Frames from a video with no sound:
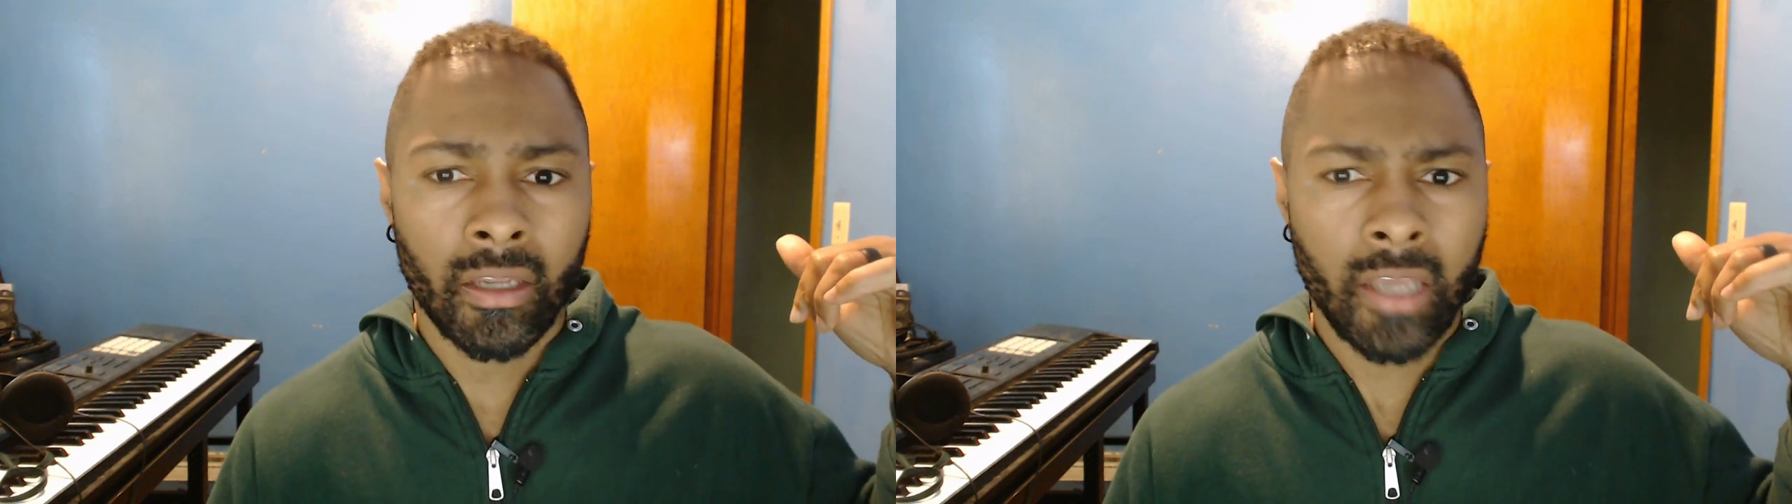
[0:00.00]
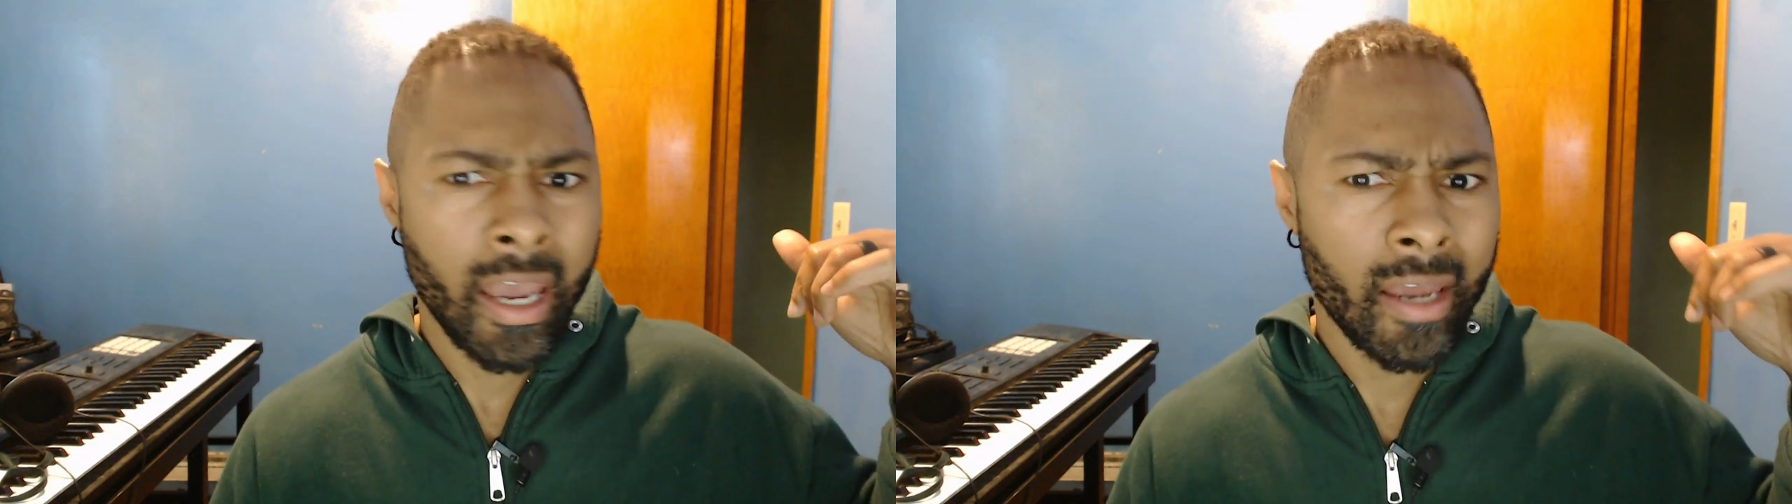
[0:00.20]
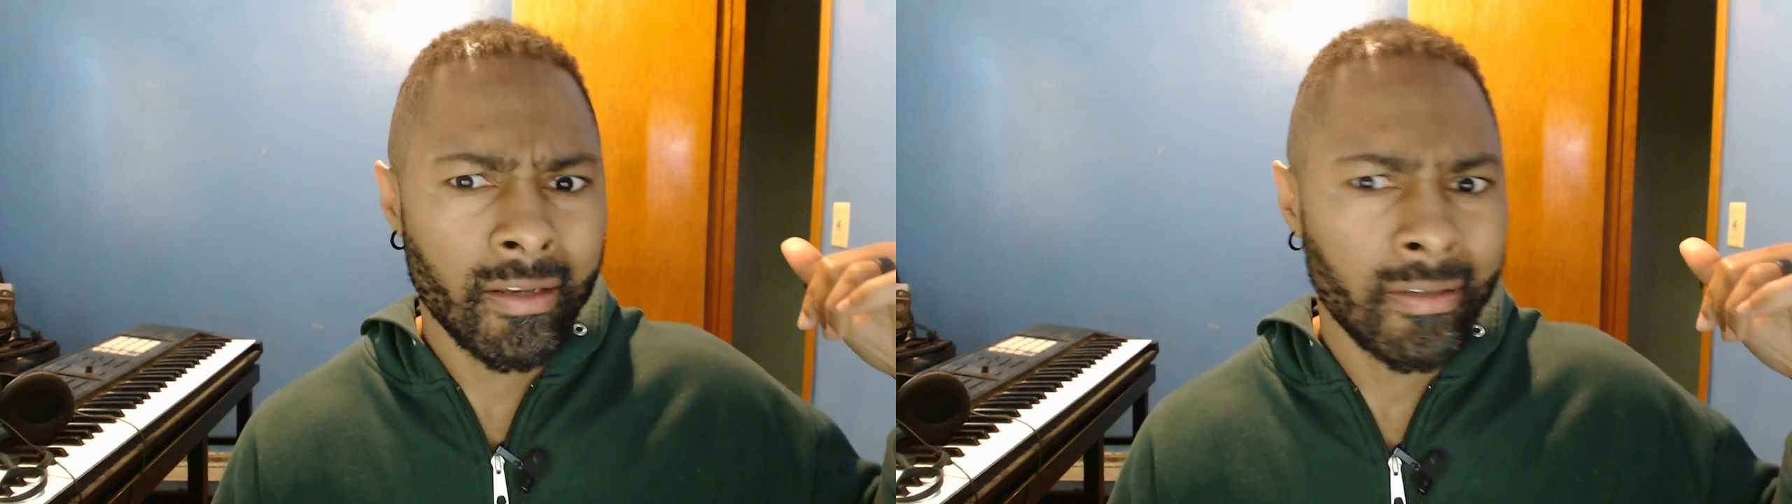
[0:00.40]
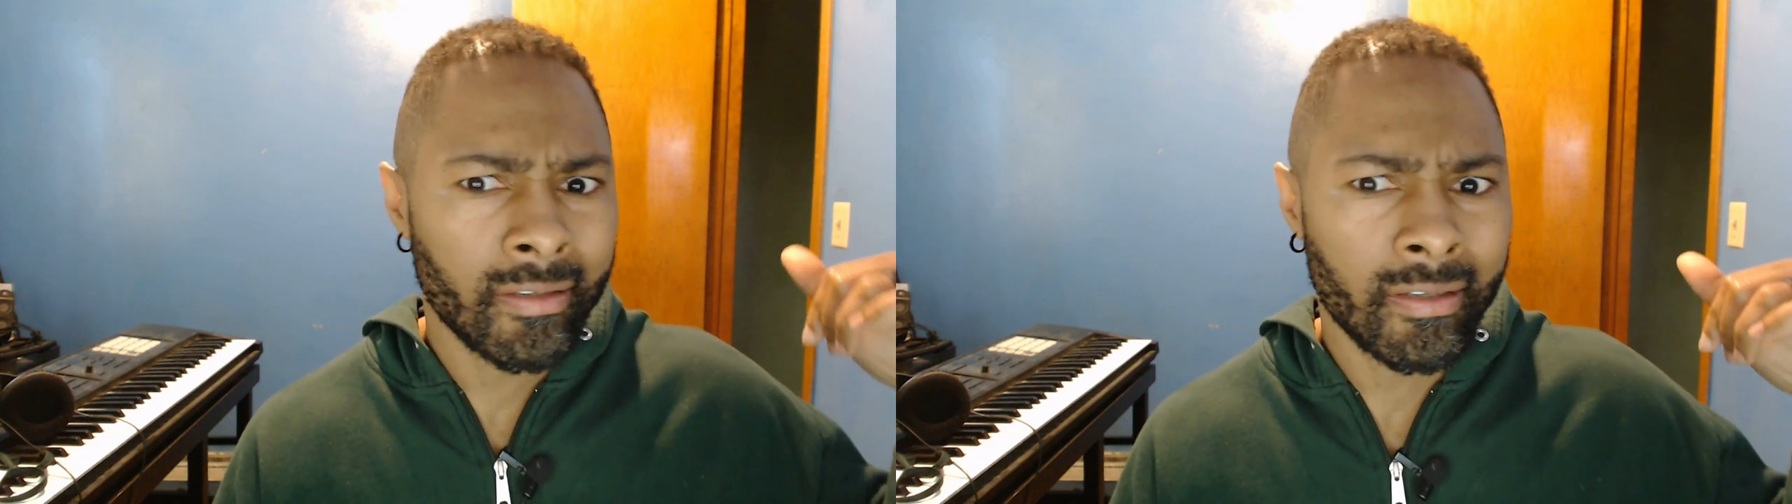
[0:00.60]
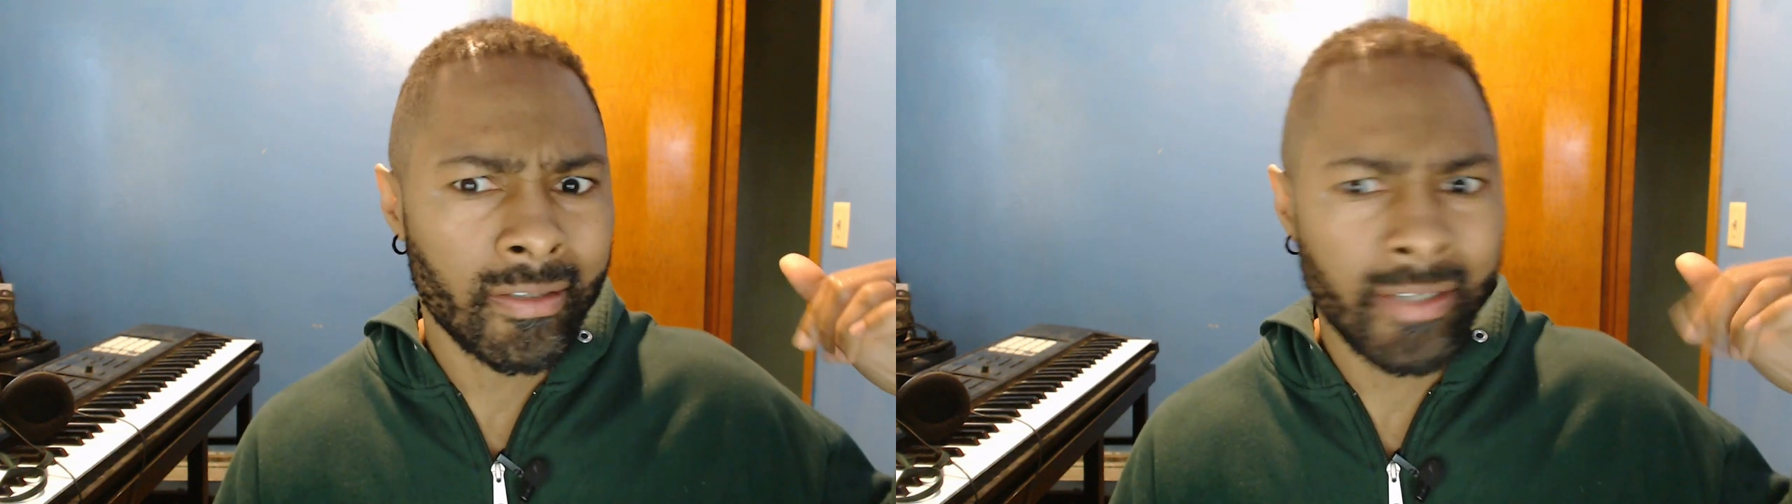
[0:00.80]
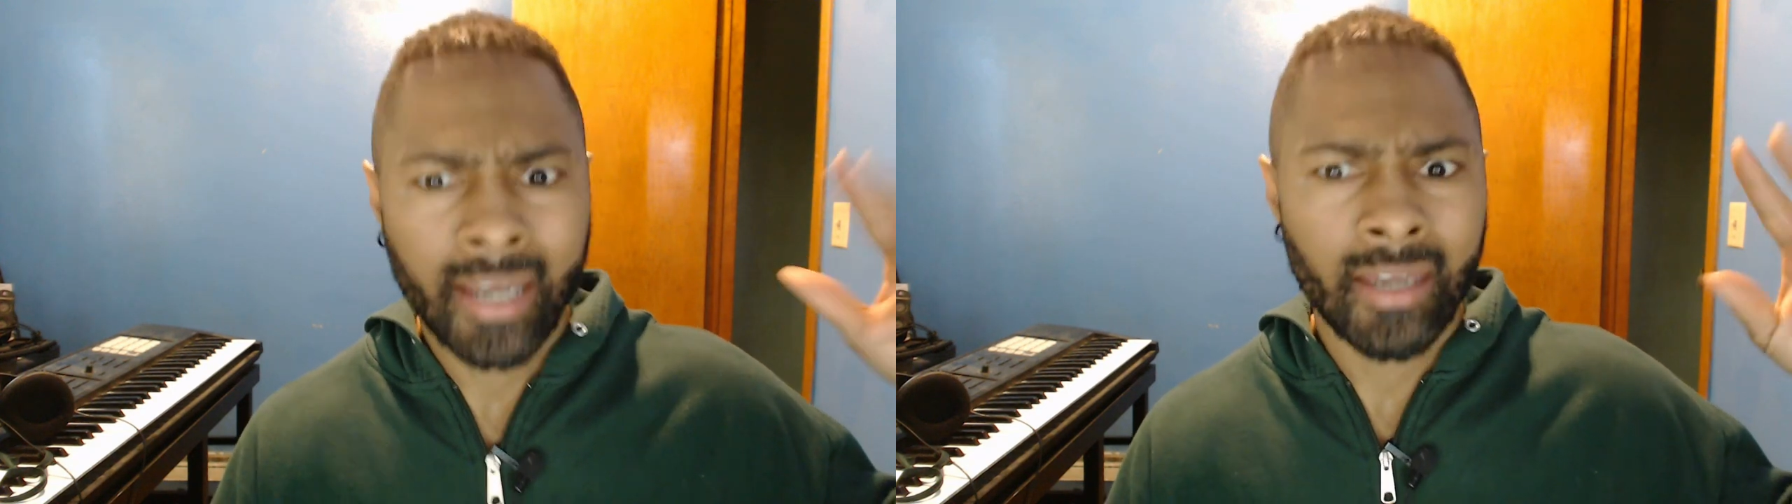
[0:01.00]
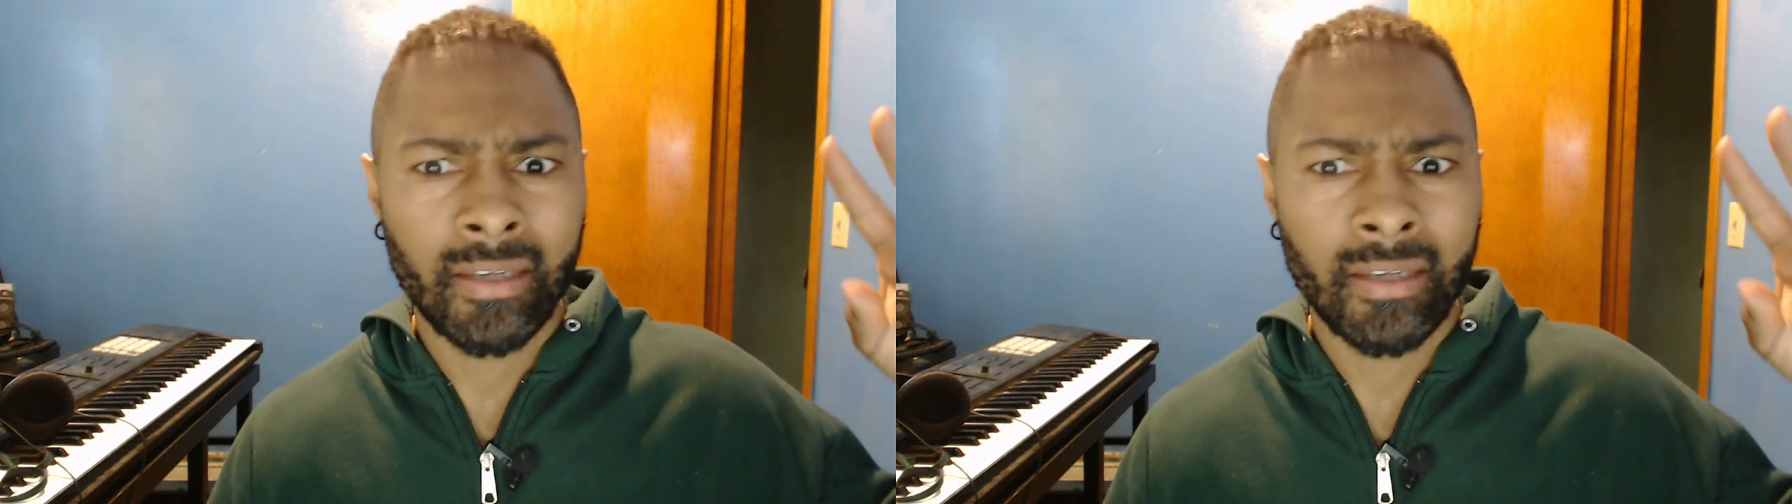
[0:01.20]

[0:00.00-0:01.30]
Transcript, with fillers: yeah, this is the second